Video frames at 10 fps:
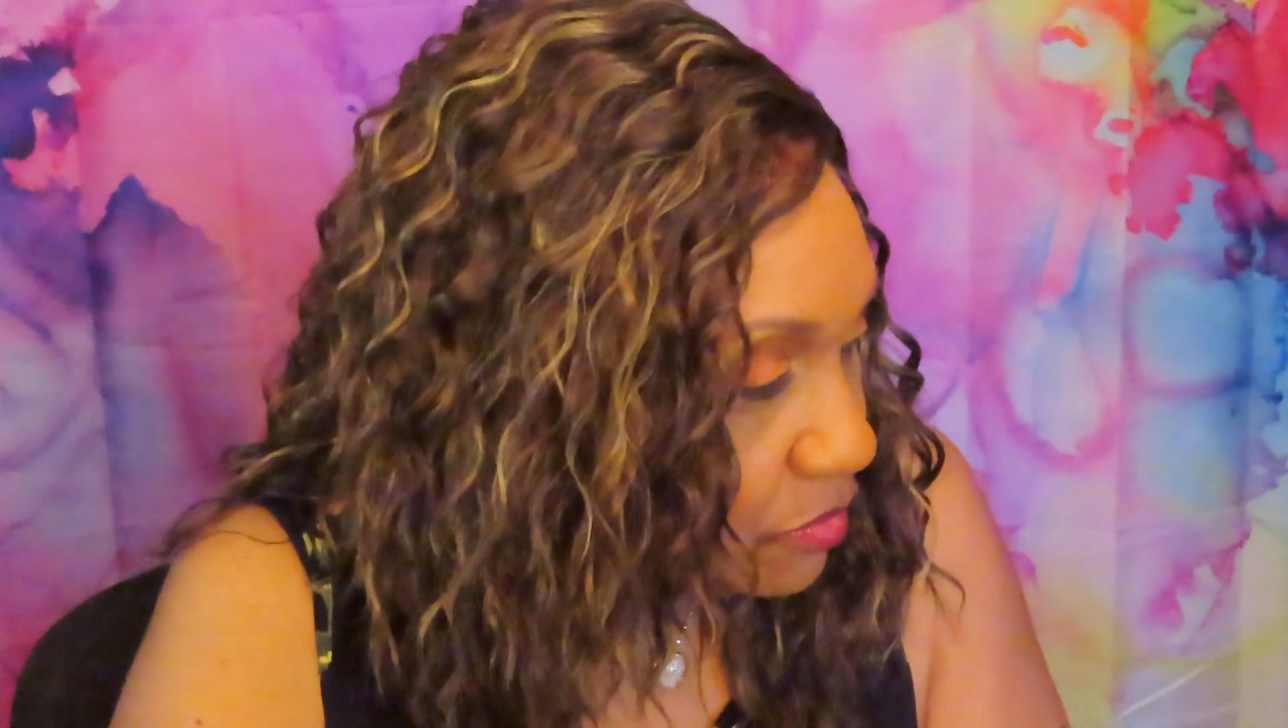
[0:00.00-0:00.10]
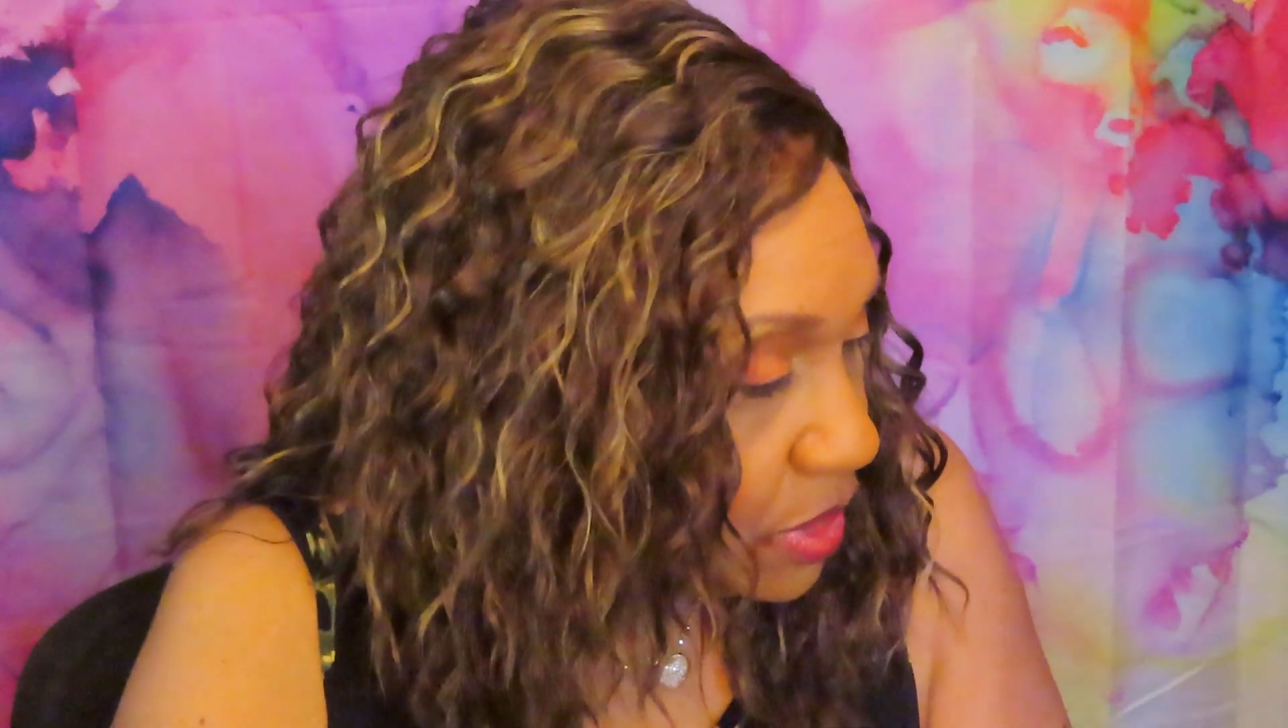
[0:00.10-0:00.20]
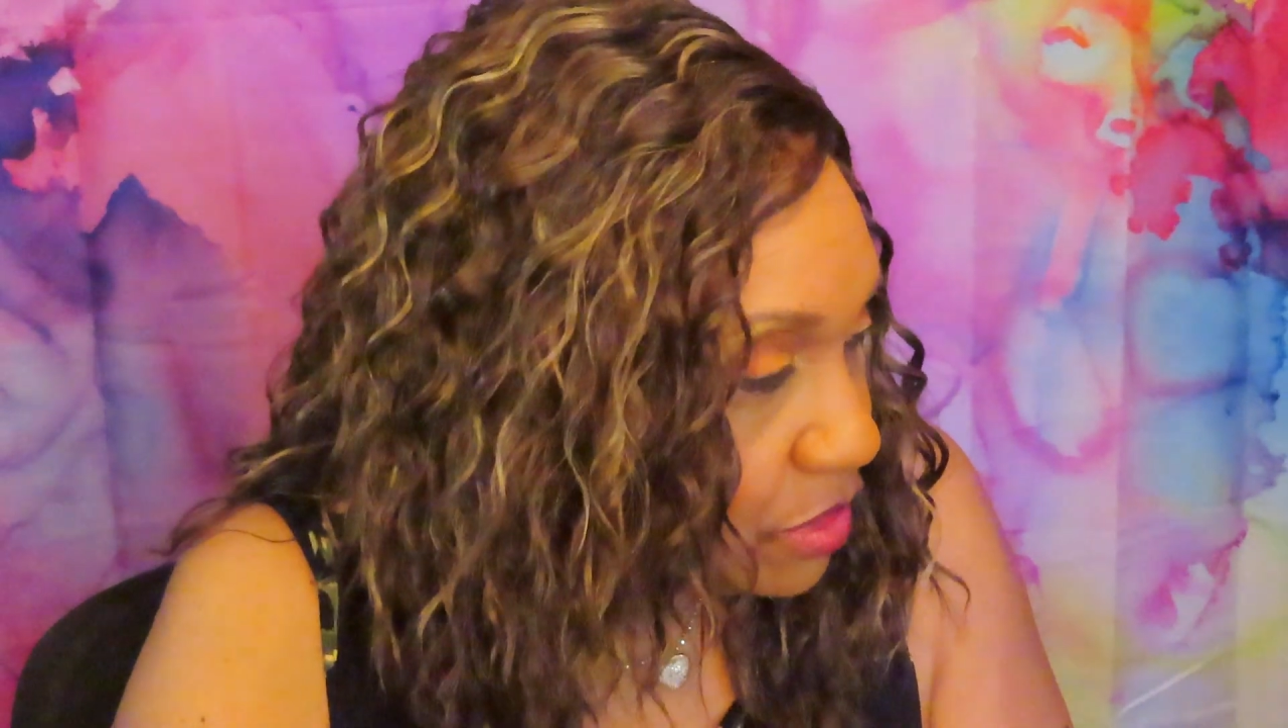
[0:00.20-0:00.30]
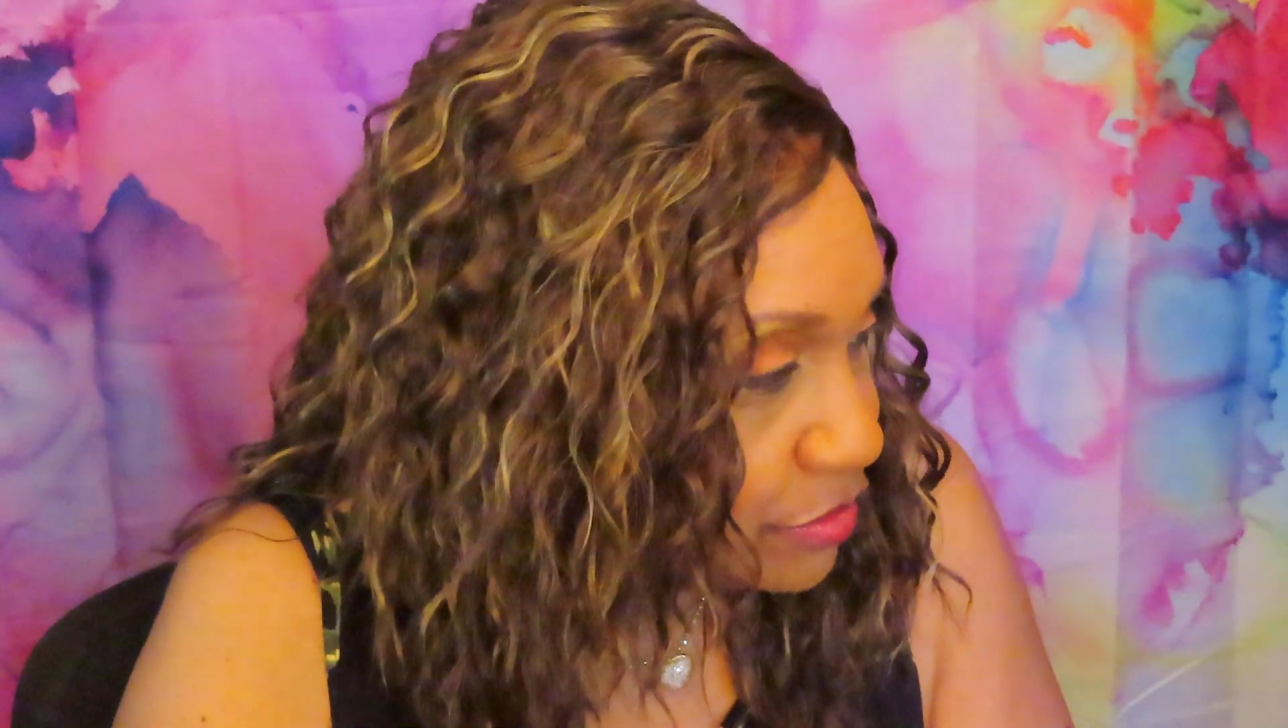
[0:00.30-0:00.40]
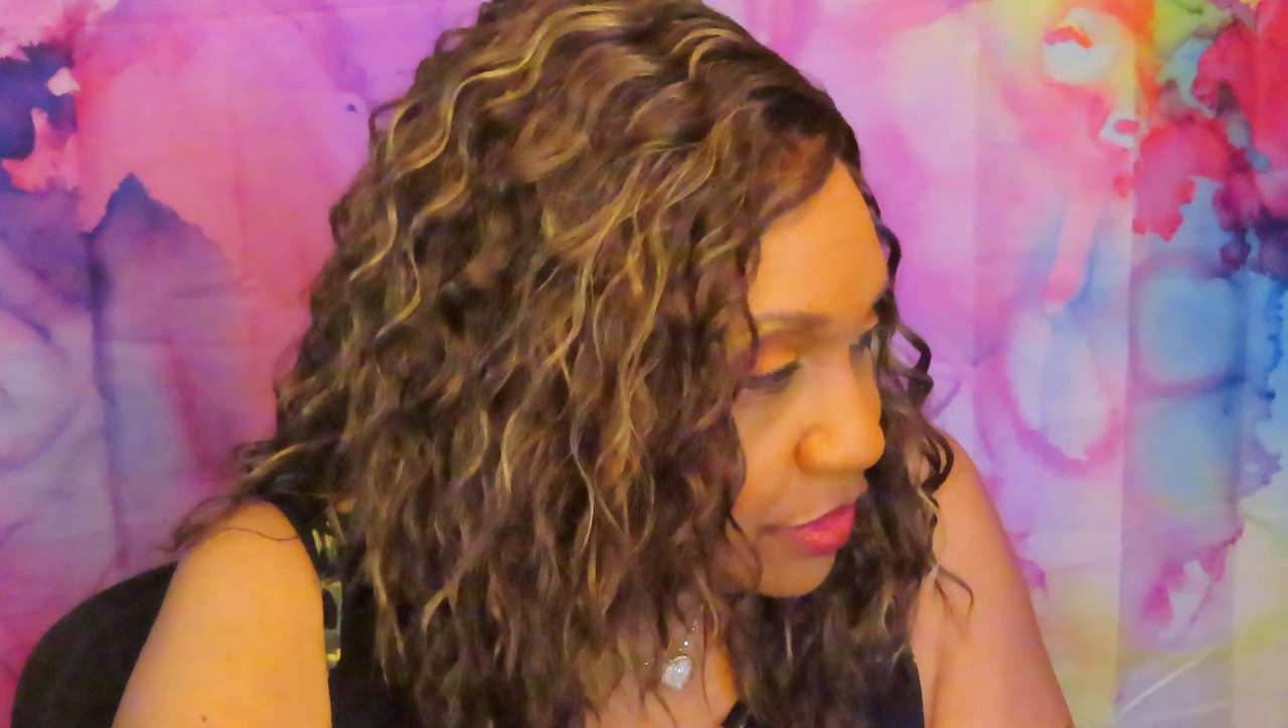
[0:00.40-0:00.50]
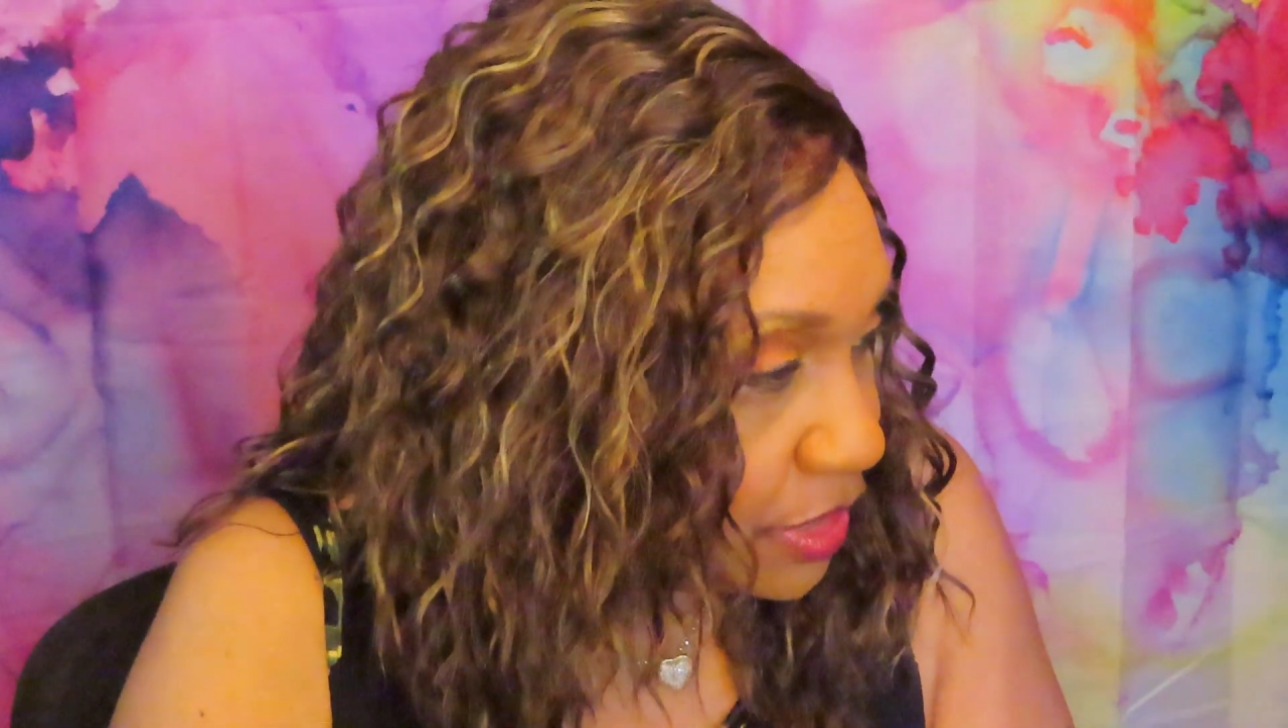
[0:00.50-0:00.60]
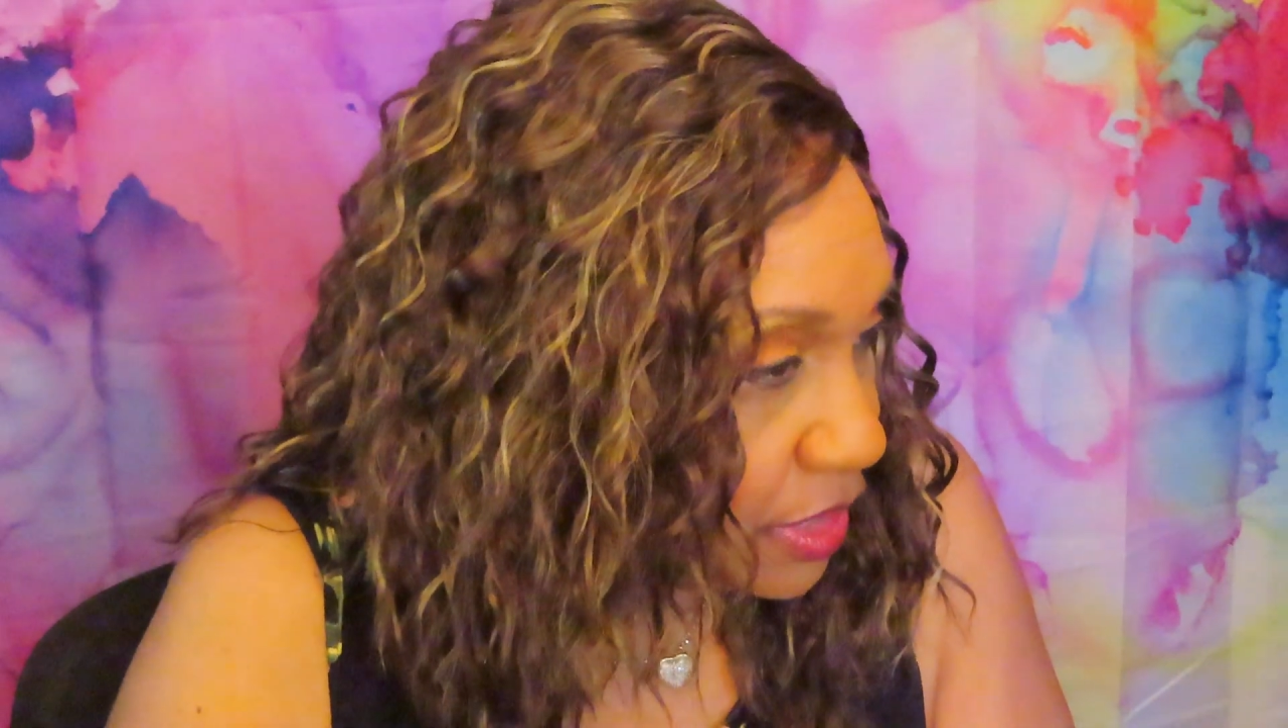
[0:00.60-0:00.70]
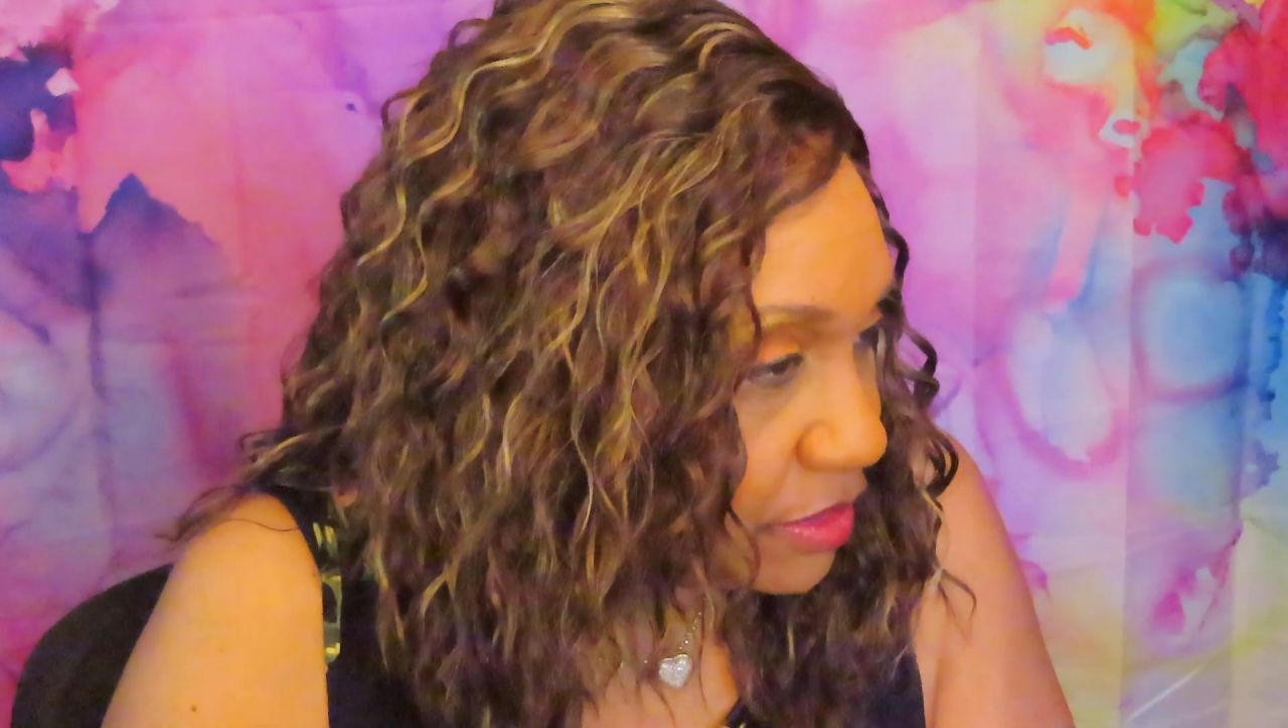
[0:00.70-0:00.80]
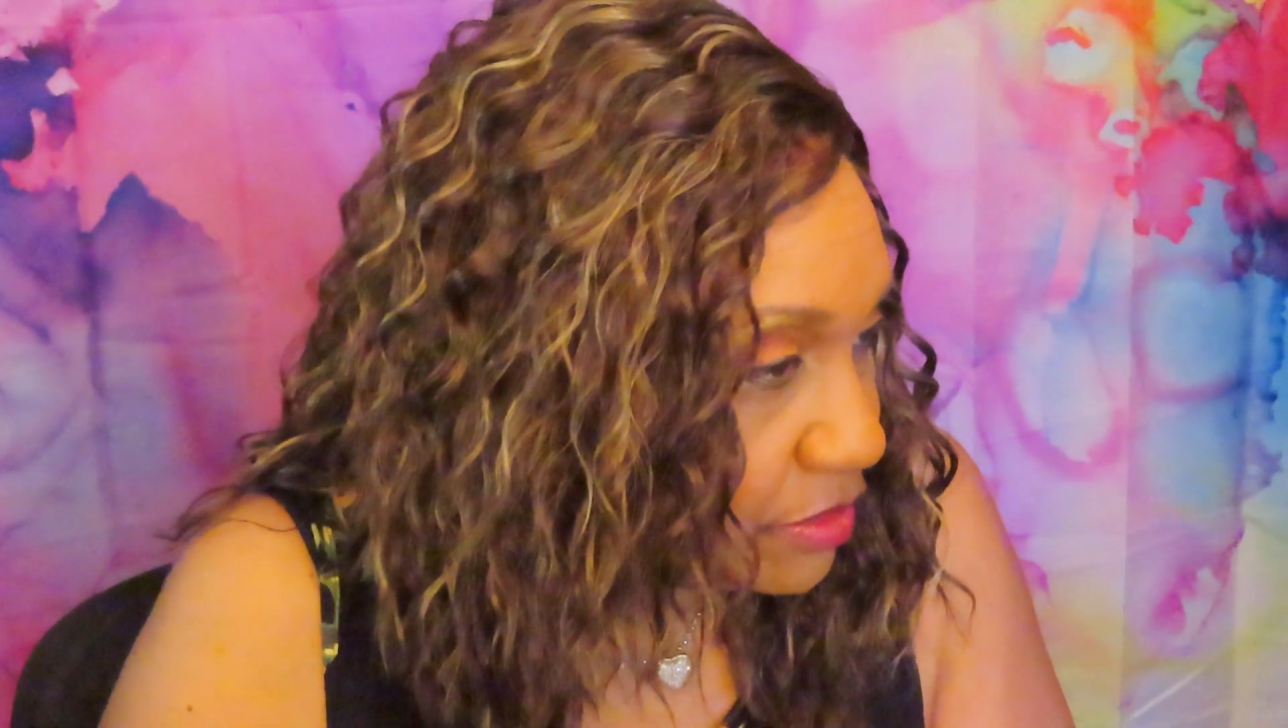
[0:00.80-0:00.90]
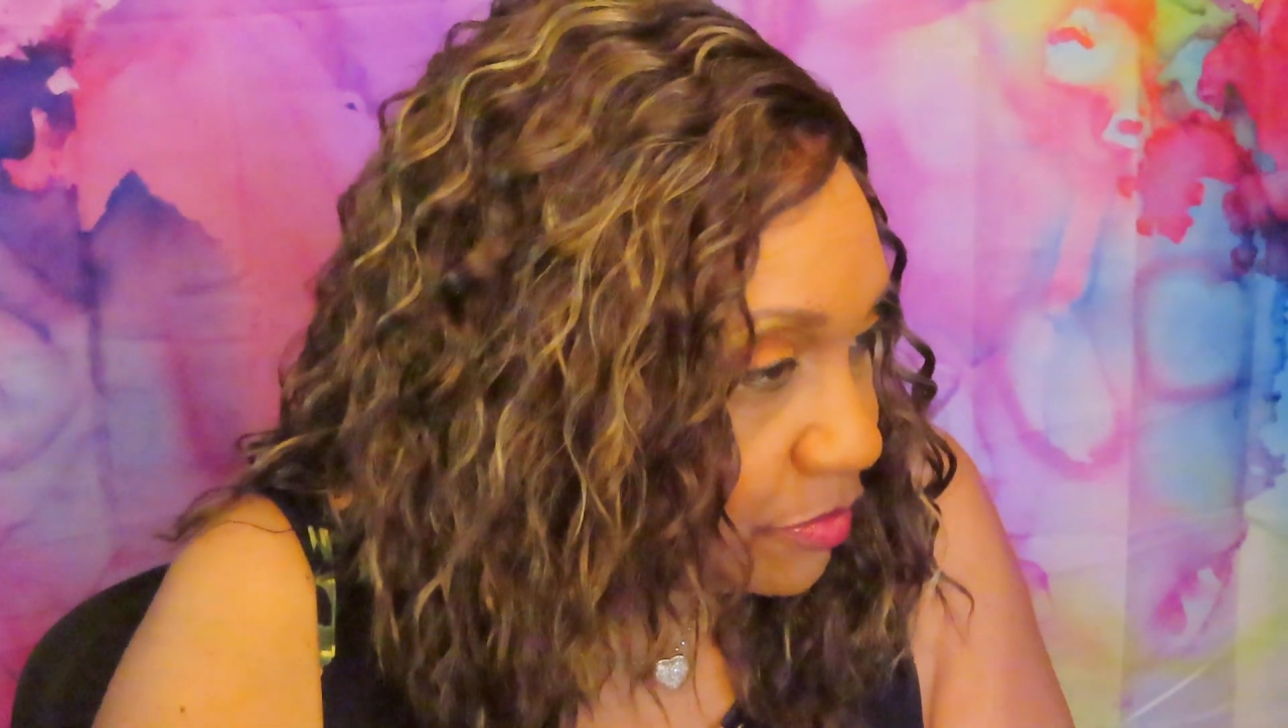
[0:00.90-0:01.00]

wrong thing,